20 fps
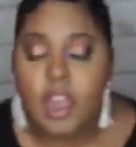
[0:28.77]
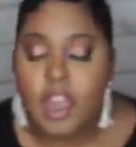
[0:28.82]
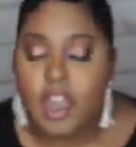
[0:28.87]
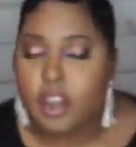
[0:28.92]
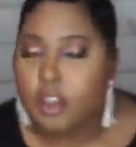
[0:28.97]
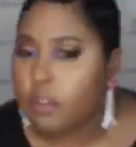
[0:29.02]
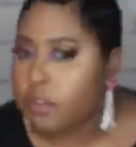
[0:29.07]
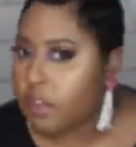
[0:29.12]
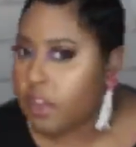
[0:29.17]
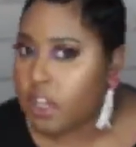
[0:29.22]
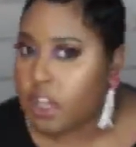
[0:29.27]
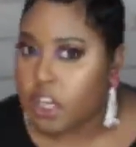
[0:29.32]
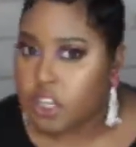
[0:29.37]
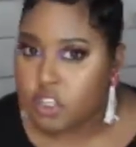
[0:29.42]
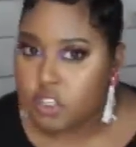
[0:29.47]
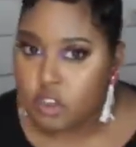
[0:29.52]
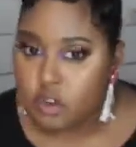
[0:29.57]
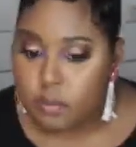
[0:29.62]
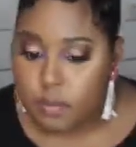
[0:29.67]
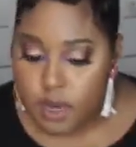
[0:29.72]
I don't think I
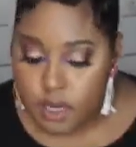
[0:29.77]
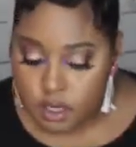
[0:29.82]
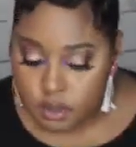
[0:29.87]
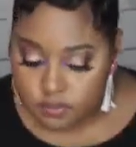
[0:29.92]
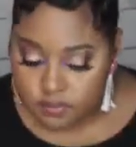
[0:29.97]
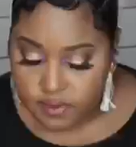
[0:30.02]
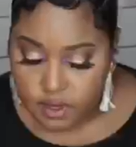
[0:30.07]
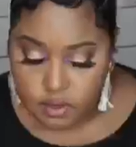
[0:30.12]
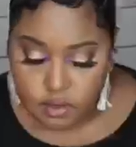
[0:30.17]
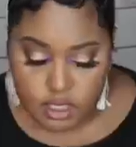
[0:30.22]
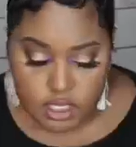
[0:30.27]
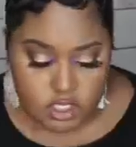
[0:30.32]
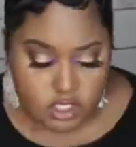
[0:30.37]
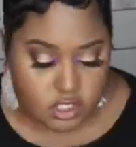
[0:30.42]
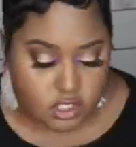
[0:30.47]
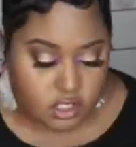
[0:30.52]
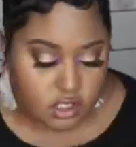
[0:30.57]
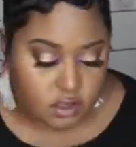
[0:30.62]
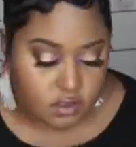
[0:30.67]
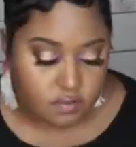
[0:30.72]
showed my
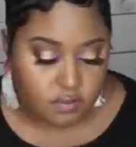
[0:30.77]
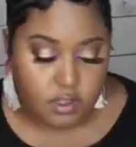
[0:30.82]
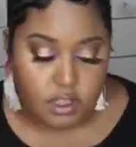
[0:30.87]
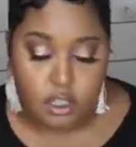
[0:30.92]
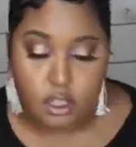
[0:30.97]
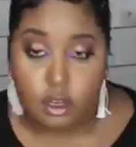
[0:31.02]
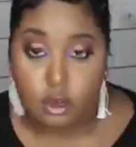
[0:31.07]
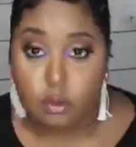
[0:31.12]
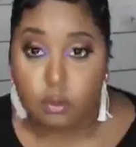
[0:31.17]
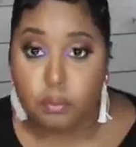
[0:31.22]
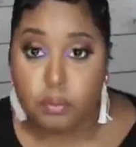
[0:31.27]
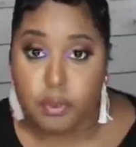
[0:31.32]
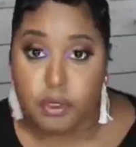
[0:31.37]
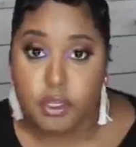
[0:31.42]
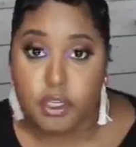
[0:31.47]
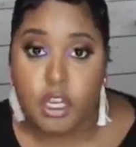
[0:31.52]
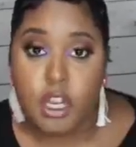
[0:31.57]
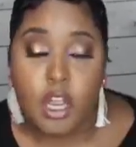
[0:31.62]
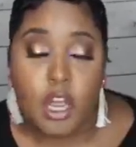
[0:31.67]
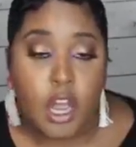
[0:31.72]
foundations in the video,
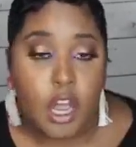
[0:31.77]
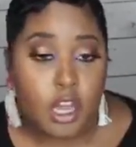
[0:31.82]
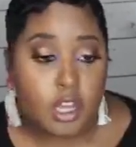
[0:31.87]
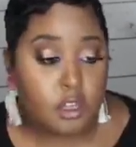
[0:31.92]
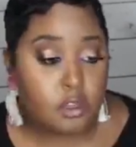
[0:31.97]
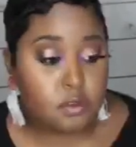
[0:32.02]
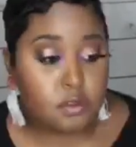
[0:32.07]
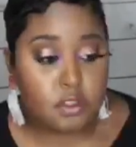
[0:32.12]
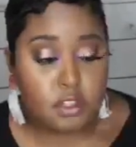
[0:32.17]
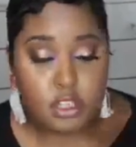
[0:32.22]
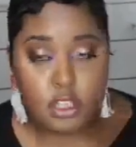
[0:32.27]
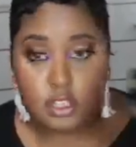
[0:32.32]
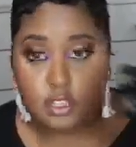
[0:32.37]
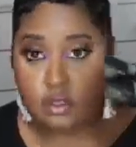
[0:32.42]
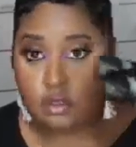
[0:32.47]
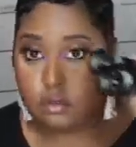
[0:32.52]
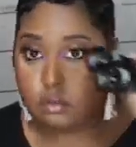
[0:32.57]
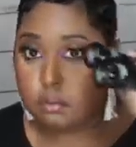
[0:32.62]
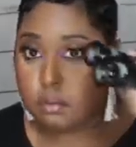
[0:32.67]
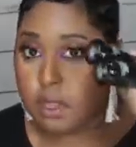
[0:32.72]
but I used
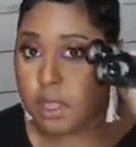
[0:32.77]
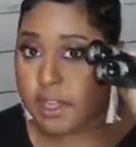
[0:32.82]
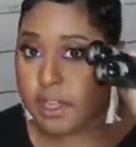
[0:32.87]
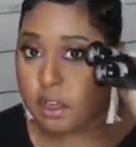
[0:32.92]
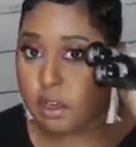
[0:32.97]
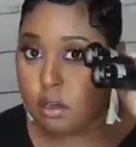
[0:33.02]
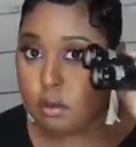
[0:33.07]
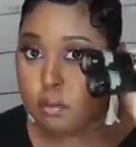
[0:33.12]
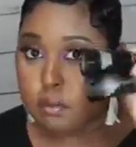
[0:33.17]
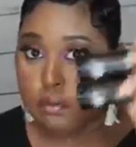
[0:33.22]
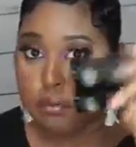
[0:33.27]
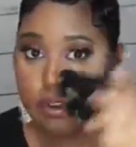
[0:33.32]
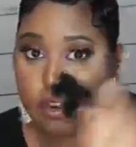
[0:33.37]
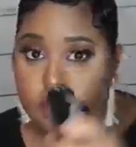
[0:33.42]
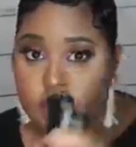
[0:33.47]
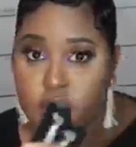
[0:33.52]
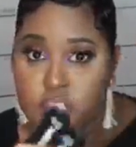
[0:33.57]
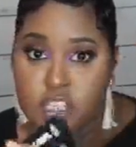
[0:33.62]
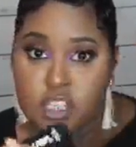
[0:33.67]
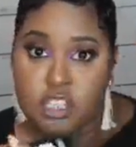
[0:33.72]
these two black opal
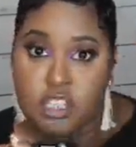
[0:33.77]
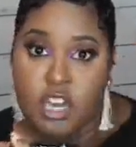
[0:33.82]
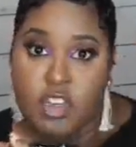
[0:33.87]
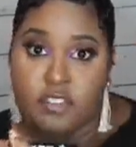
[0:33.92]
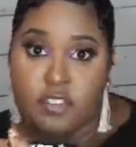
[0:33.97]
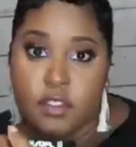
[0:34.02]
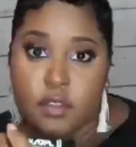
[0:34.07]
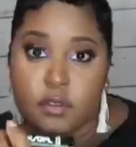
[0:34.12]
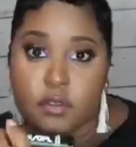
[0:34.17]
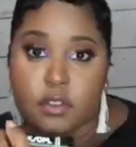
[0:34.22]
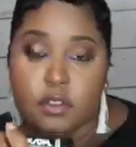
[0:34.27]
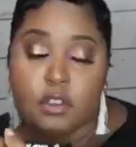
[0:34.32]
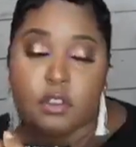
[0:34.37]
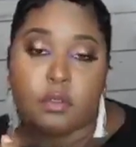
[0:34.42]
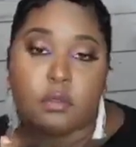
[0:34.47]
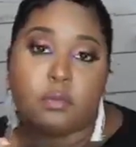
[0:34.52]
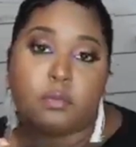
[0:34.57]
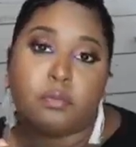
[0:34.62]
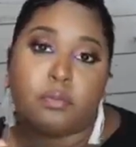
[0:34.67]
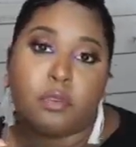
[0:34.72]
foundations that I've used in
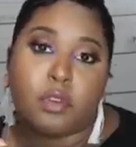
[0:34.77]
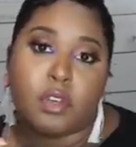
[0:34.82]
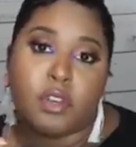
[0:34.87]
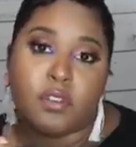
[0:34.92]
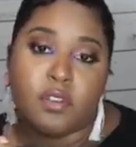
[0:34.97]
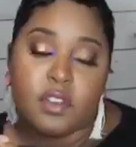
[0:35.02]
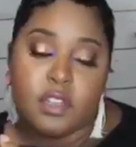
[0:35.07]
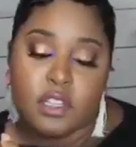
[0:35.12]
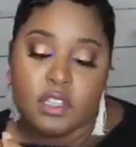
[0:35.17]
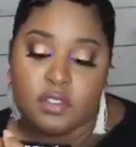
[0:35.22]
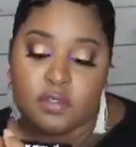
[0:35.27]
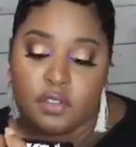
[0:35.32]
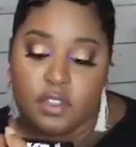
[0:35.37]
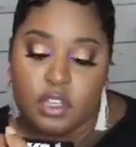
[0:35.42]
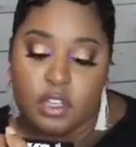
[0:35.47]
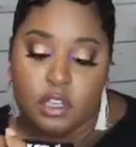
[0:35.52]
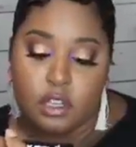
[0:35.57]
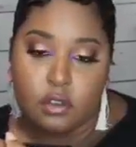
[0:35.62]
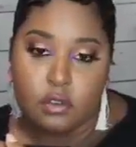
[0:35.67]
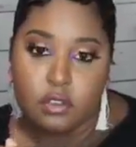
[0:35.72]
the previous
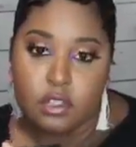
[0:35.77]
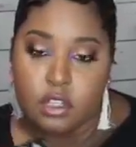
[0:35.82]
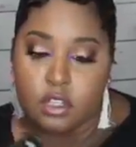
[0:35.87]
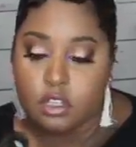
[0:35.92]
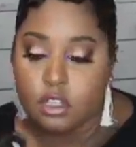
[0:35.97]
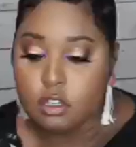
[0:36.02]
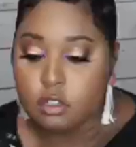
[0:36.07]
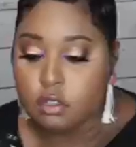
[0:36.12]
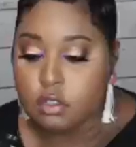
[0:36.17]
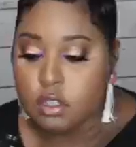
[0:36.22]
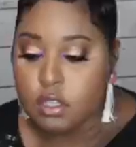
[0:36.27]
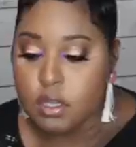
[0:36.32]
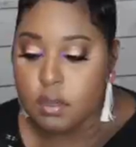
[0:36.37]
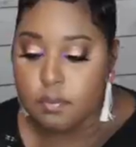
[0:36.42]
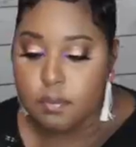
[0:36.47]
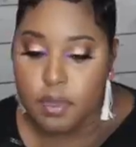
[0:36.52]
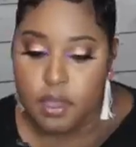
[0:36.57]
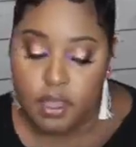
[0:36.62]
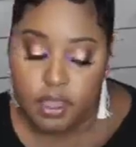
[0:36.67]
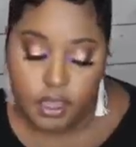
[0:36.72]
videos in the color
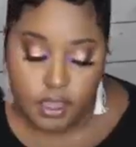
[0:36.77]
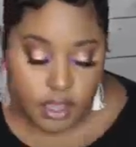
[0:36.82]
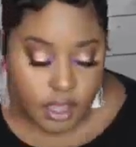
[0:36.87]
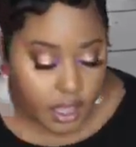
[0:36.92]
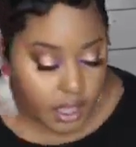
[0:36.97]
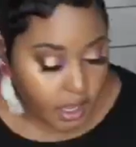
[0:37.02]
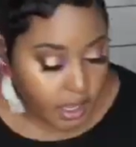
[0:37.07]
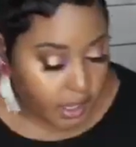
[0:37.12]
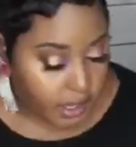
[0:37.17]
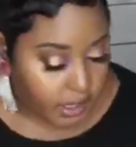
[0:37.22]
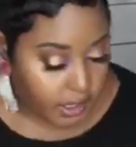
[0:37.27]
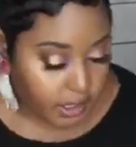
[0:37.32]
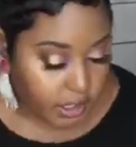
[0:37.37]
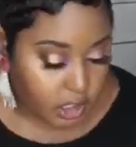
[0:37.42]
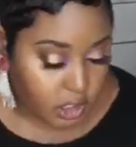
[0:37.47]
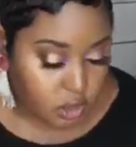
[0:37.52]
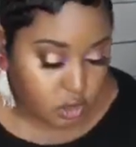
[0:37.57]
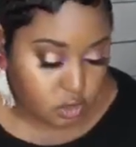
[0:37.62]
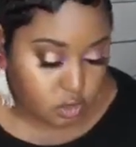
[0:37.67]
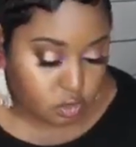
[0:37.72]
Nutmeg
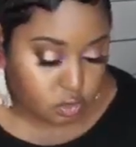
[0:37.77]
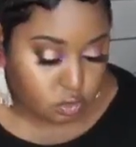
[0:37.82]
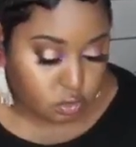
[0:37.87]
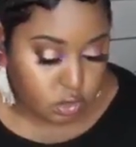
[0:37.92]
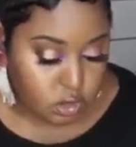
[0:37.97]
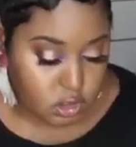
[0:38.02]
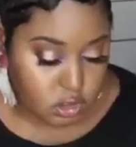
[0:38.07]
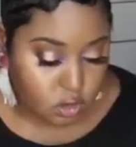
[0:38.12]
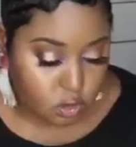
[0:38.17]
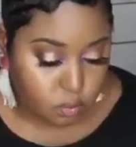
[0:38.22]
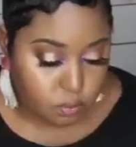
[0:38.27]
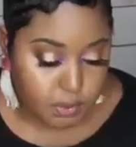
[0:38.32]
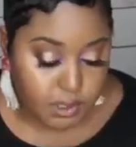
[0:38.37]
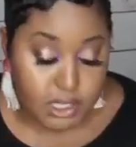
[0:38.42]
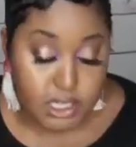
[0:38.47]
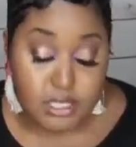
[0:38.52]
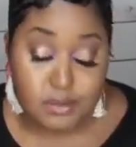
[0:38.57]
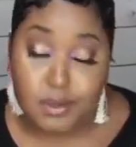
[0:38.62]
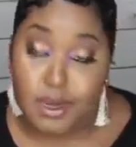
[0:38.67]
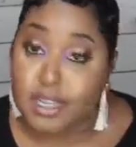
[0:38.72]
and Truly
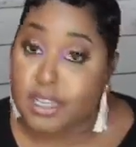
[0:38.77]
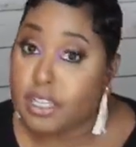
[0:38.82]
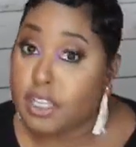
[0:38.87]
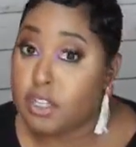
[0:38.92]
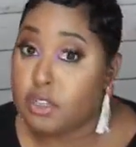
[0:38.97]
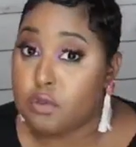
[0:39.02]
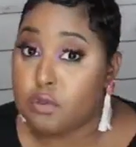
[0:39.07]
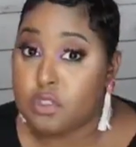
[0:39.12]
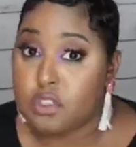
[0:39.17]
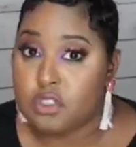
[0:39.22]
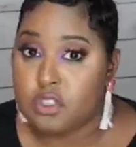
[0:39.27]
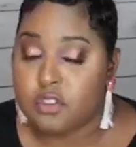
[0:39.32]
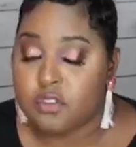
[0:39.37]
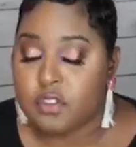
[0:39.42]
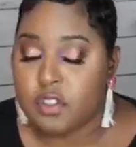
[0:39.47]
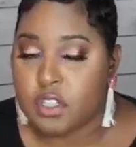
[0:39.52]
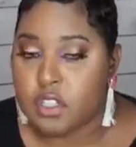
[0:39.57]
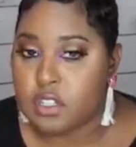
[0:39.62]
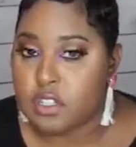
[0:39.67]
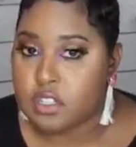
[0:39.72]
Topaz. But I did use a
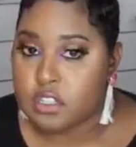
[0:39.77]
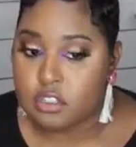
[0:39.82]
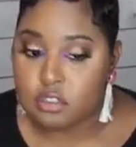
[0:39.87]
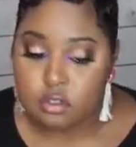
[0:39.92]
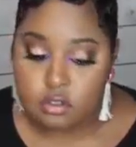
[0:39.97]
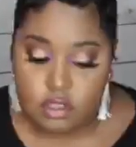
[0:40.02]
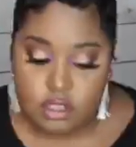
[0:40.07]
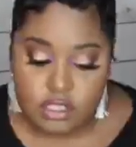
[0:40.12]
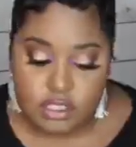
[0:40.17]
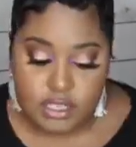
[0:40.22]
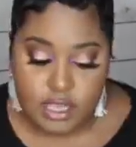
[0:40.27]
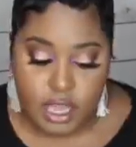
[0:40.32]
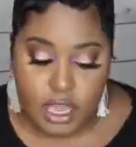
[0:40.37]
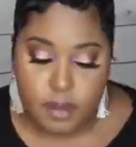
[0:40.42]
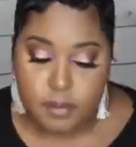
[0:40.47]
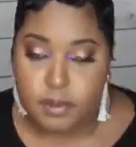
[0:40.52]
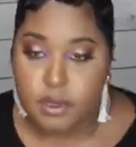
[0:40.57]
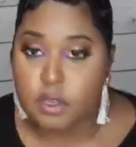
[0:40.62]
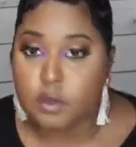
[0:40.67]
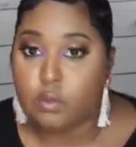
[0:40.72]
different concealer this
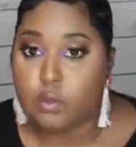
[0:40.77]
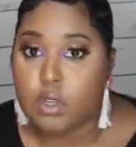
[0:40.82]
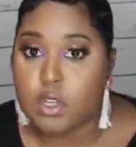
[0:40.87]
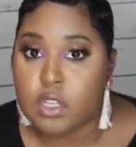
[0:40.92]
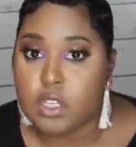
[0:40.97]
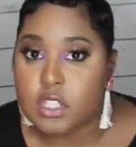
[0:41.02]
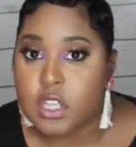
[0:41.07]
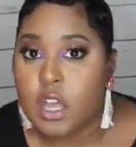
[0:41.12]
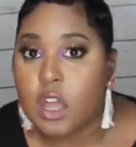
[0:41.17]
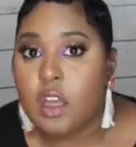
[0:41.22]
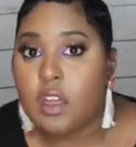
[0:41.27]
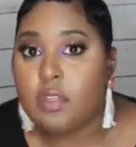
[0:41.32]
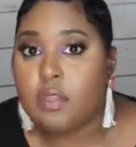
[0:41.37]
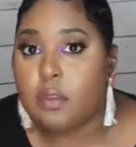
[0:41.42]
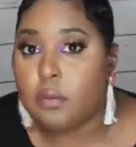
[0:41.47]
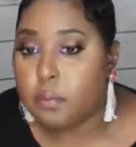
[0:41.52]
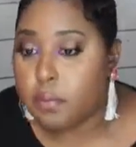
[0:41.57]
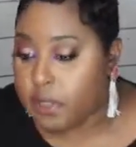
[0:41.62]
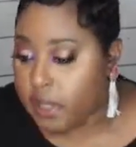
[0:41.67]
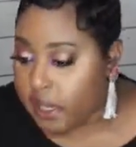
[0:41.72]
time, and it was
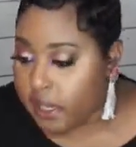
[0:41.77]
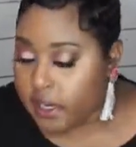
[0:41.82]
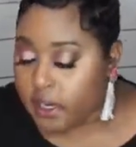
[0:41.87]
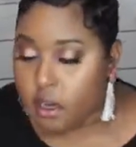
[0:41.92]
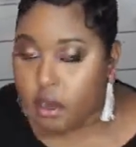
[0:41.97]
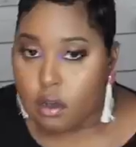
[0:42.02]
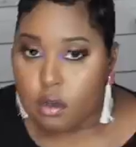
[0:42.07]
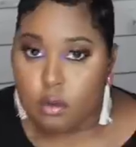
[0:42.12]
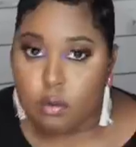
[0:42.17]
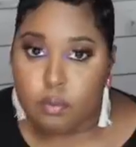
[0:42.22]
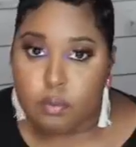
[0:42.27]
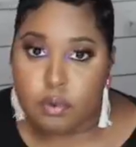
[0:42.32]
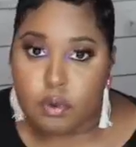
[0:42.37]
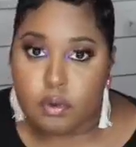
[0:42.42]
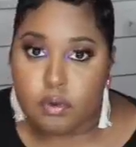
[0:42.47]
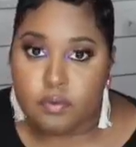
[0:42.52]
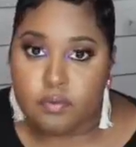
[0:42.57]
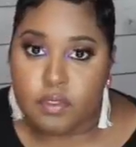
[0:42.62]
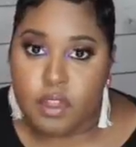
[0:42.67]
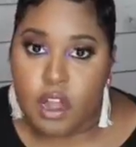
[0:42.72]
the black
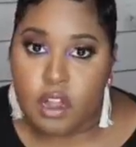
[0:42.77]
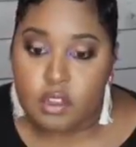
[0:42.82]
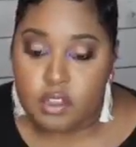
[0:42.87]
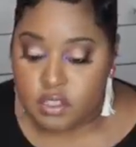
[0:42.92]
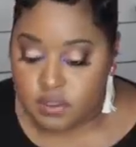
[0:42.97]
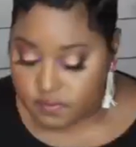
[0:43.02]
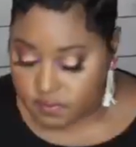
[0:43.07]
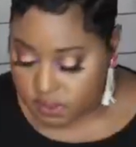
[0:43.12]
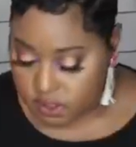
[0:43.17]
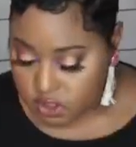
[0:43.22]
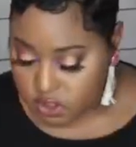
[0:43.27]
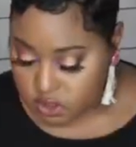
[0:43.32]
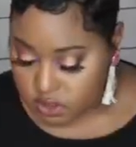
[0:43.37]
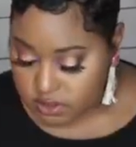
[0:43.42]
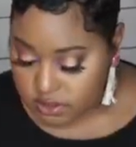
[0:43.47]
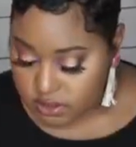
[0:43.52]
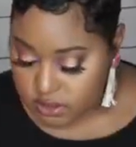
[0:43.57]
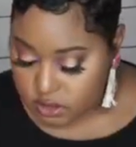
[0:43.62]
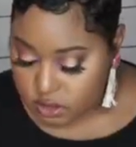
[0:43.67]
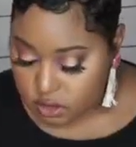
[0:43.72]
opal Flawless Finish
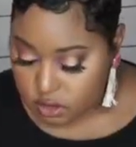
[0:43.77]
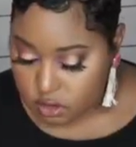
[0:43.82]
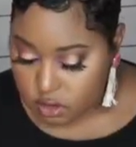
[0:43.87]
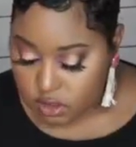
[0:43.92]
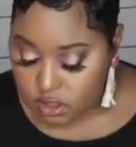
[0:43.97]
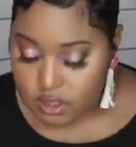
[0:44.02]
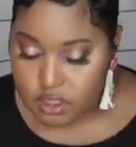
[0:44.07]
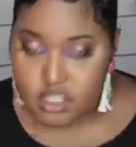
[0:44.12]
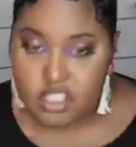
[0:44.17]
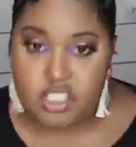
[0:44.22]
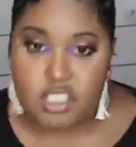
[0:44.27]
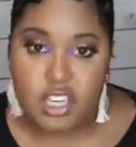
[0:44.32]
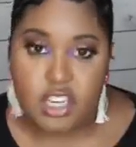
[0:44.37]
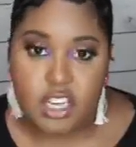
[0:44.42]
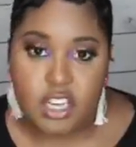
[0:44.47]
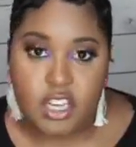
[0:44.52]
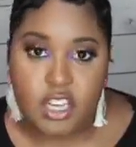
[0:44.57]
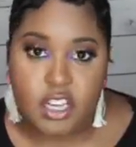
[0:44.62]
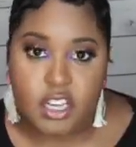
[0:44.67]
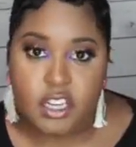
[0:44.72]
concealer in the
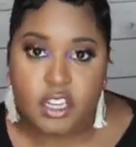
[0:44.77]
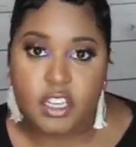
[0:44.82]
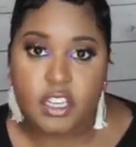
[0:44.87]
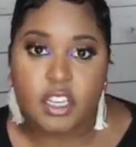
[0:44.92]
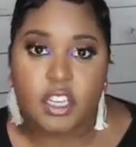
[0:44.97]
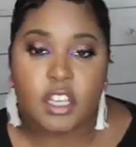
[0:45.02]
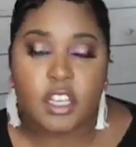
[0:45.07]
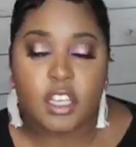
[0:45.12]
shade Honey.